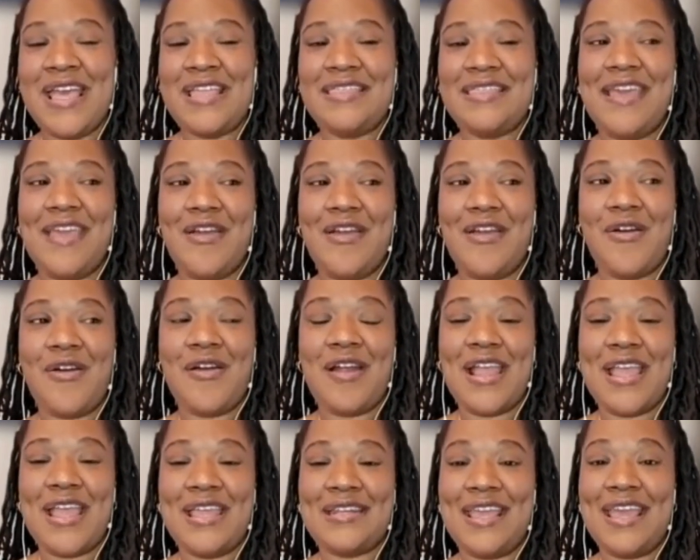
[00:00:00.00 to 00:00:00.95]
they
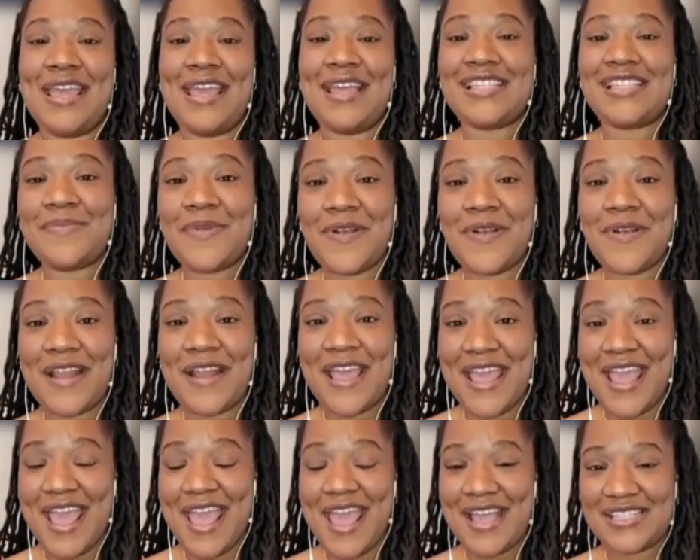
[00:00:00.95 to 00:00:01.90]
are an expert
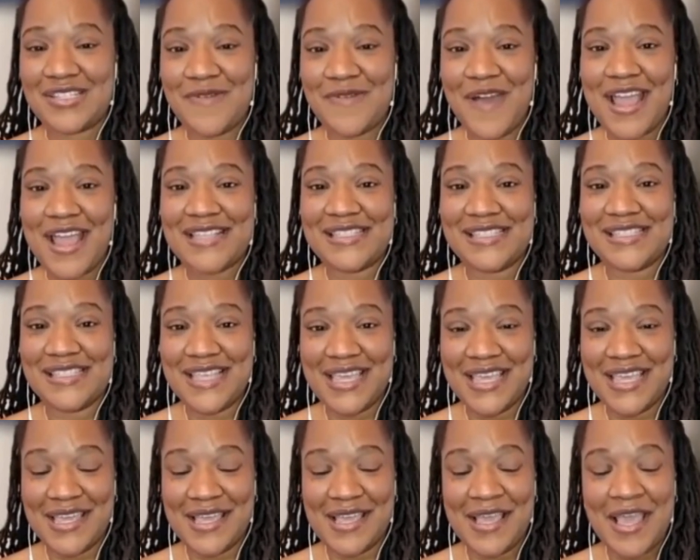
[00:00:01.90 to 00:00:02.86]
at X, Y, and
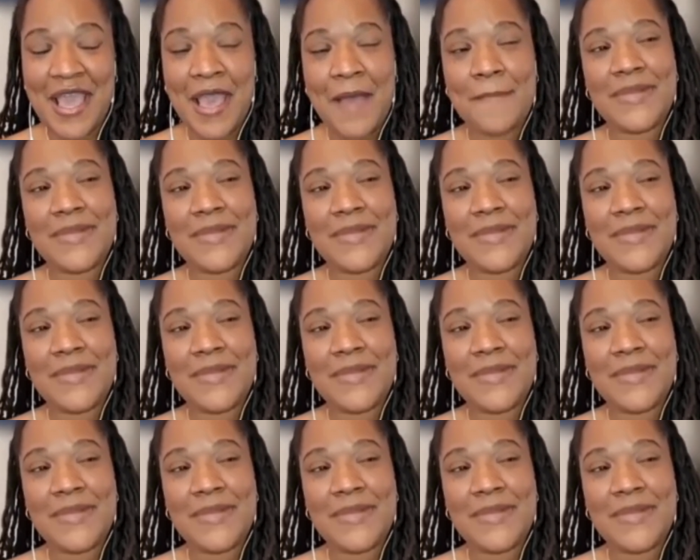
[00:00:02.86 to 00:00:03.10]
Z.